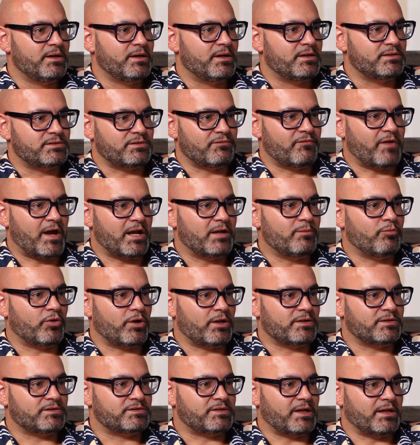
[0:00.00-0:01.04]
invaluable, and
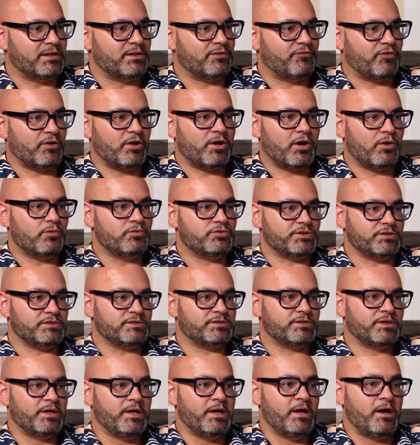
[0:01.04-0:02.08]
understand different
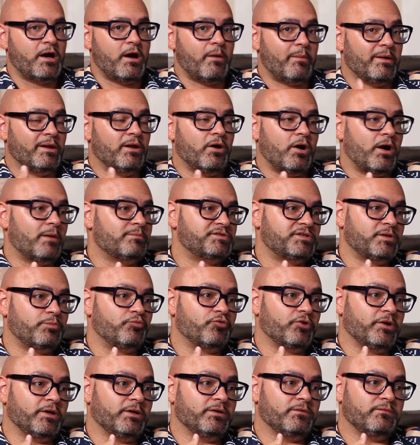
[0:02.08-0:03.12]
cultures. I mean, like, I'm
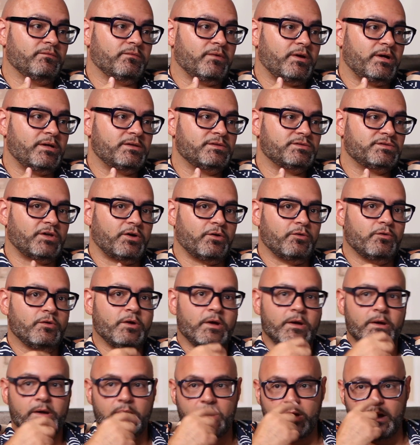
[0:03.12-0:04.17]
Cypriot, right? So,
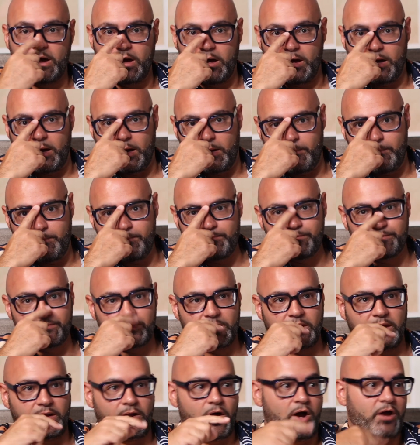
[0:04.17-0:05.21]
and
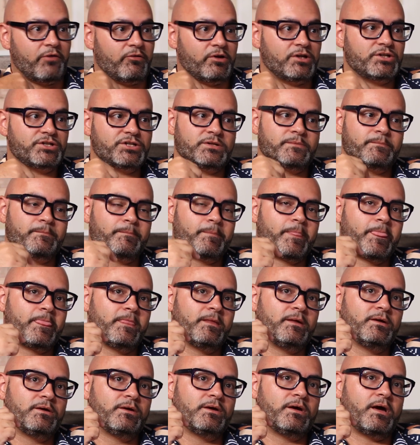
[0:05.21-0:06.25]
Irish.
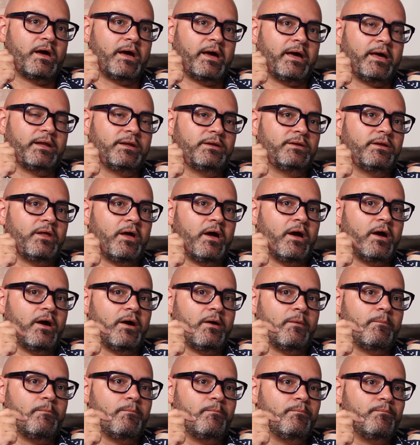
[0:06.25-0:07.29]
And
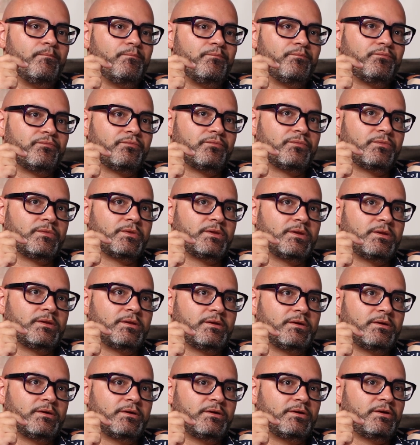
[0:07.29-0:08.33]
the
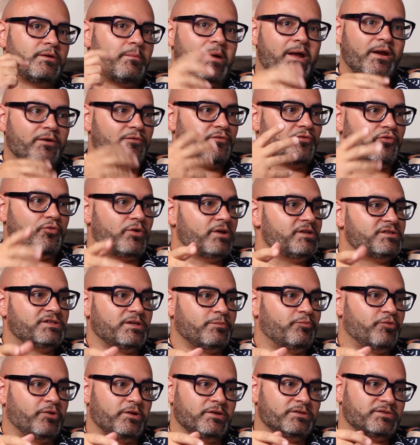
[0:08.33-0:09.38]
amount of Greek
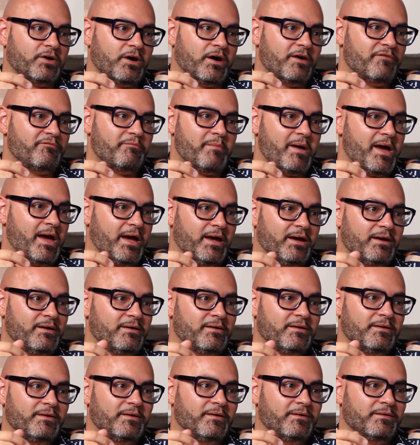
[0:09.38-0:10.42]
Cypriots that I've met,
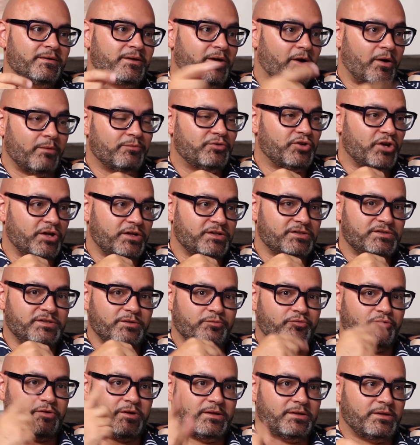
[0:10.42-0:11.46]
you know, I'm Turkish
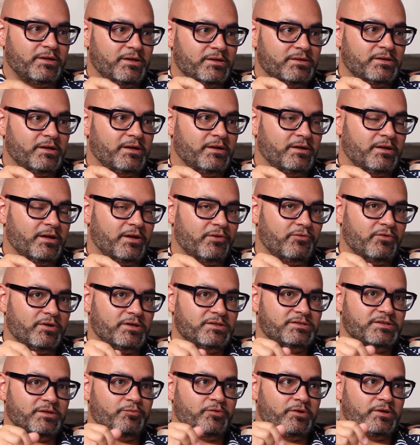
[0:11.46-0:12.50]
Cypriot and they're Greek
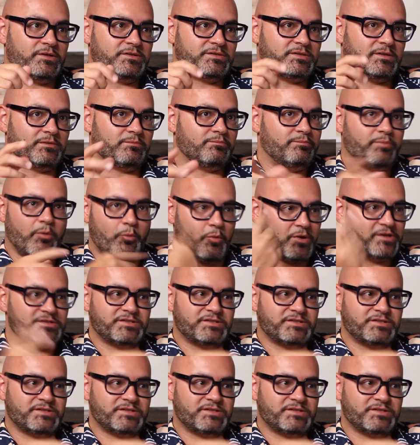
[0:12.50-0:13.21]
Cypriots, but we're